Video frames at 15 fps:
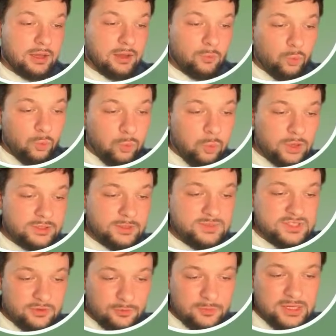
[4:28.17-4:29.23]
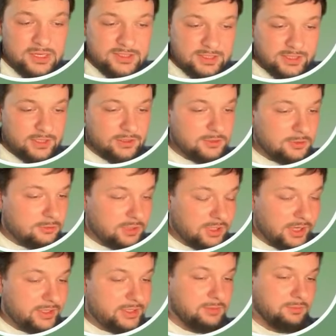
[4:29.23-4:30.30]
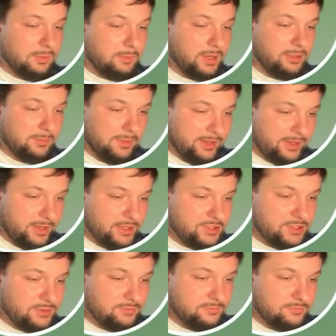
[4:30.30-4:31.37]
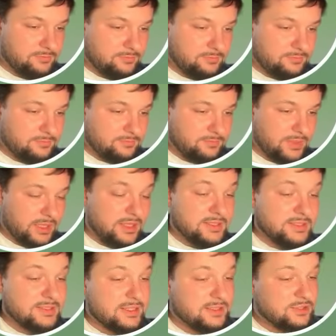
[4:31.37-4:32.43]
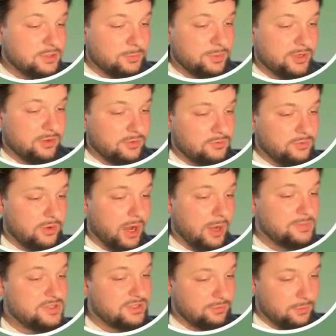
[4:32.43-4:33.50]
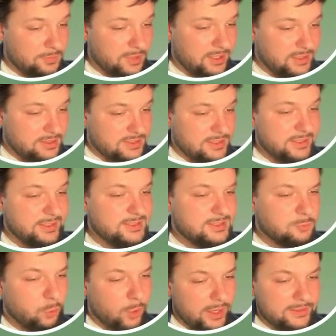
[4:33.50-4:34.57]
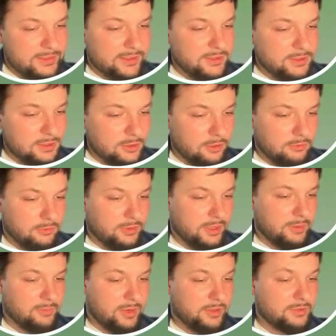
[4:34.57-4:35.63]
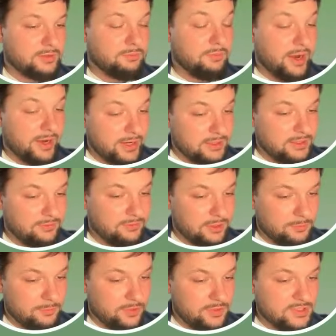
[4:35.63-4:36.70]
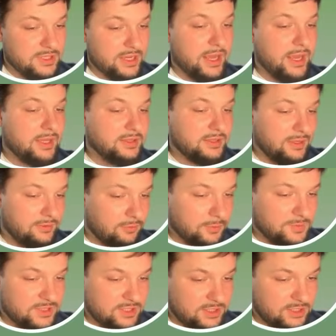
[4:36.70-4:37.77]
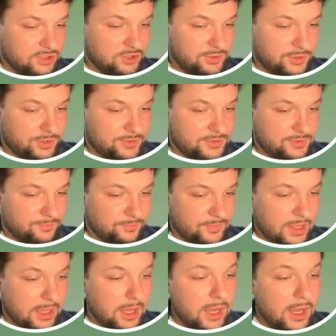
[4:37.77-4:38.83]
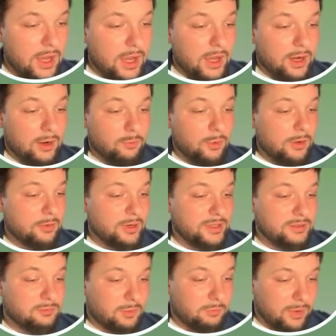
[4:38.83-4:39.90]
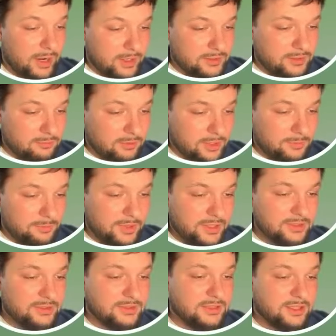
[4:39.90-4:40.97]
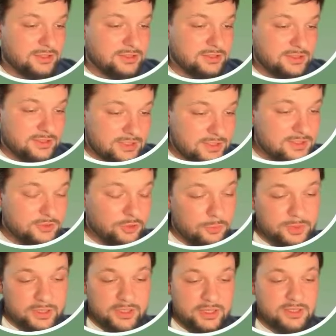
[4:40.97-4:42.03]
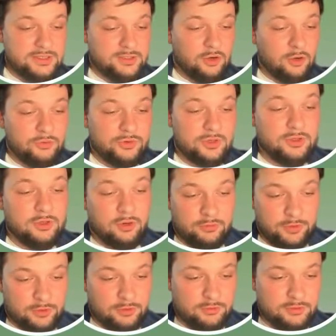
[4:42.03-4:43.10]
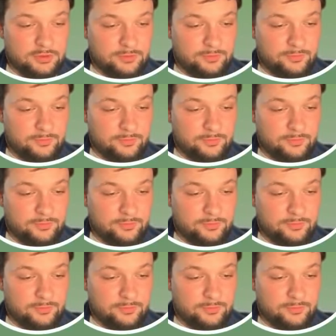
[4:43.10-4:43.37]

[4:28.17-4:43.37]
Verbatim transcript: What observability can look like in a mobile application? The topic of observability is widely known among backend developers and DevOps engineers. However, in mobile development, the, this topic is often overlooked,